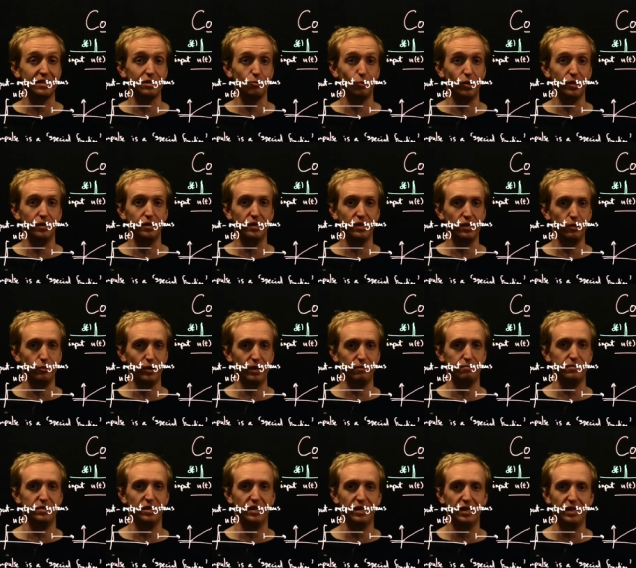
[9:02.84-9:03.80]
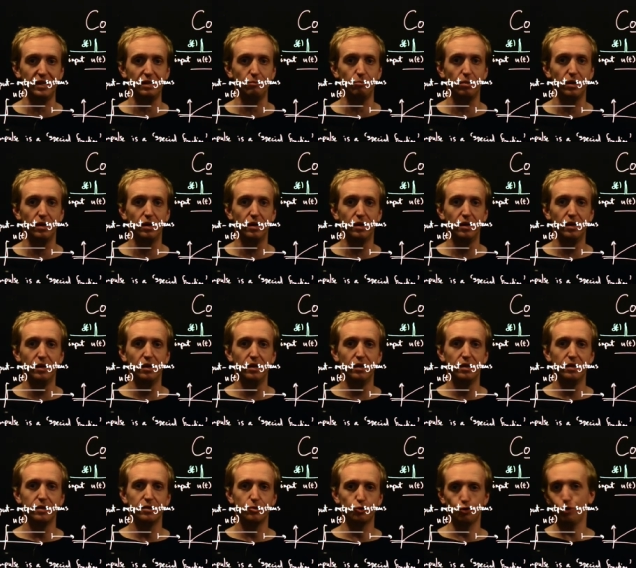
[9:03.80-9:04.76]
is the one that you have to keep
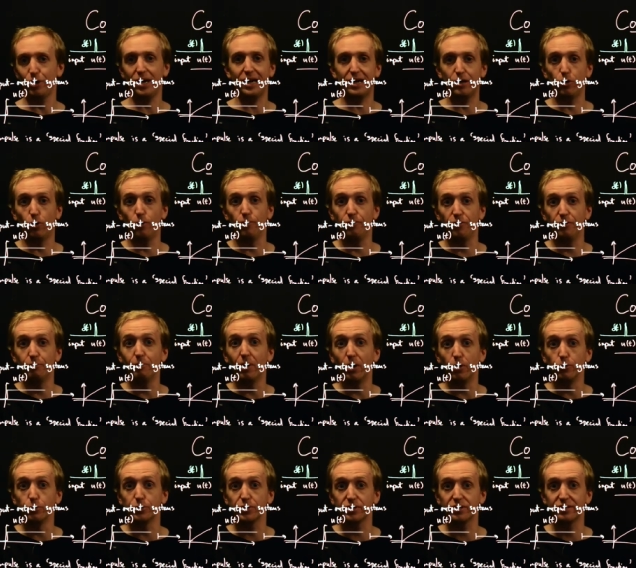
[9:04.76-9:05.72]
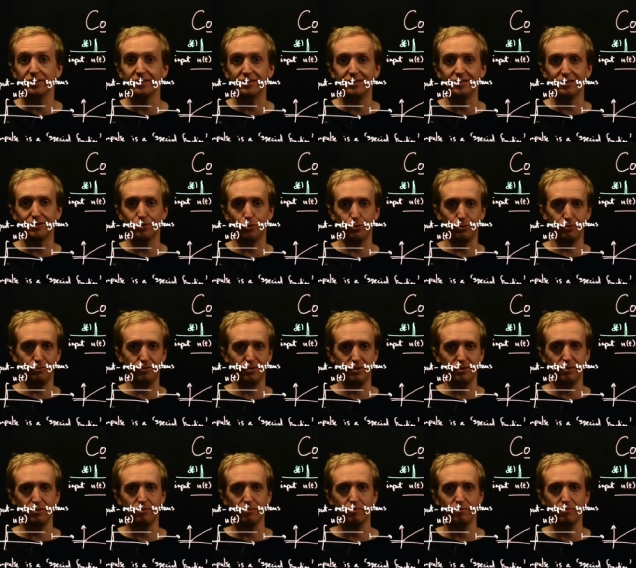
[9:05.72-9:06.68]
track of the most. This is sort of
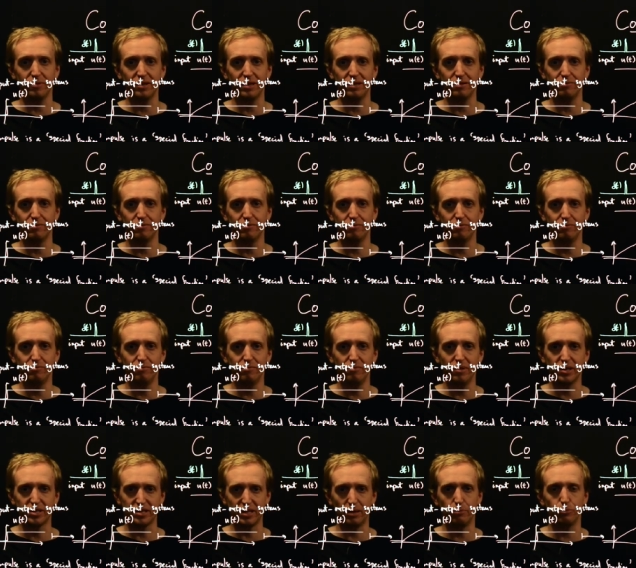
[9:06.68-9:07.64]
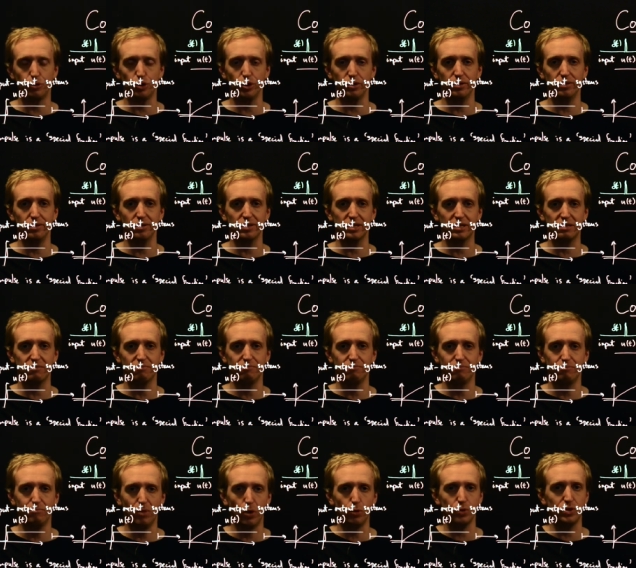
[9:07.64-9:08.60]
the assumption that's
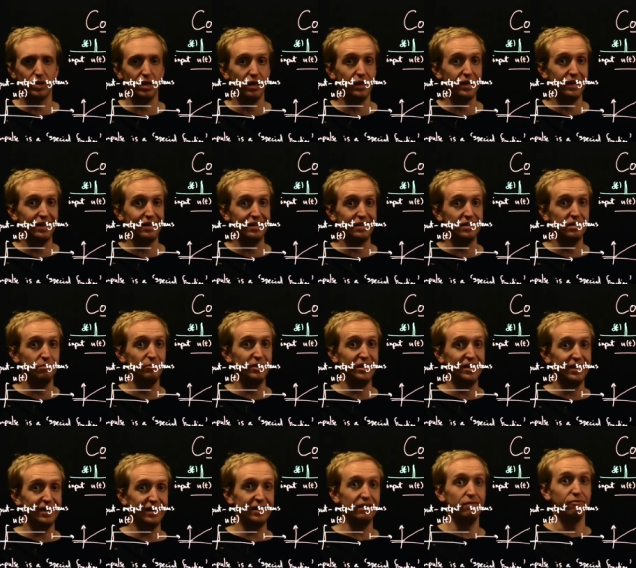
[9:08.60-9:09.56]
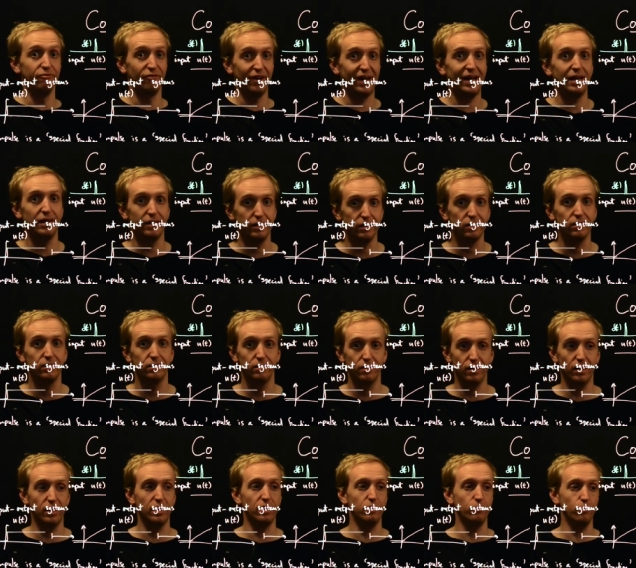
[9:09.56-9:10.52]
most likely to be invalid
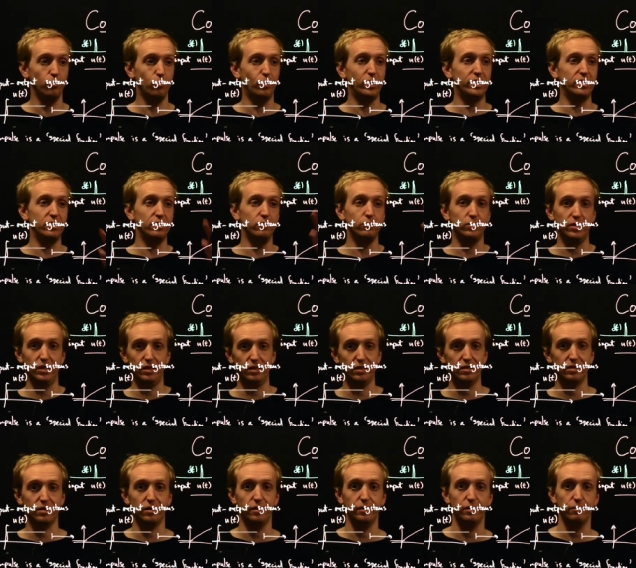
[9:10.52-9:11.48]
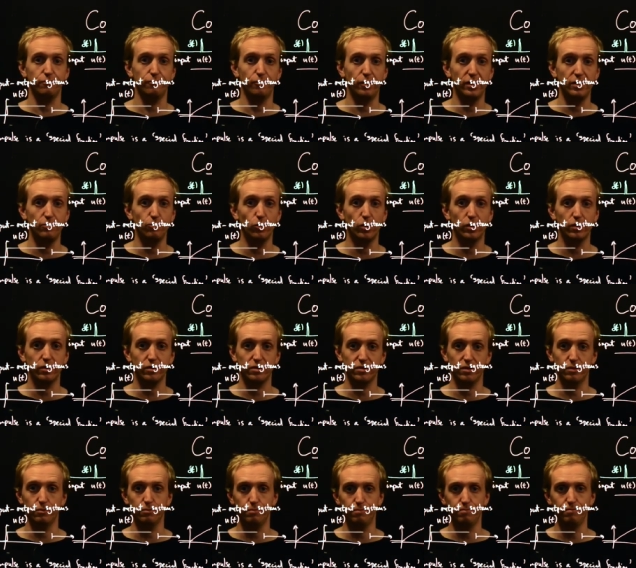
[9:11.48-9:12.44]
um, when using this kind of framework.
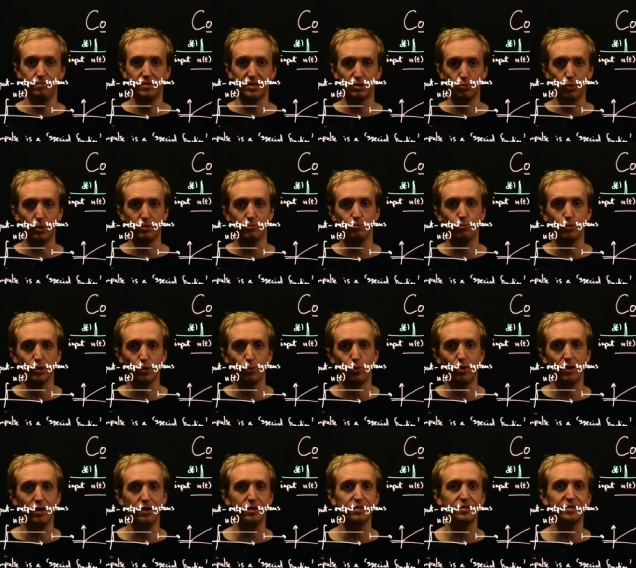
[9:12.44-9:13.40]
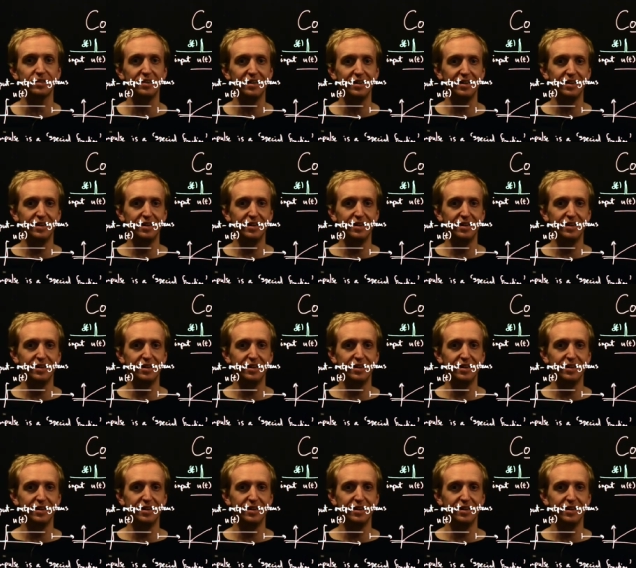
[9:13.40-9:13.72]
So this one requires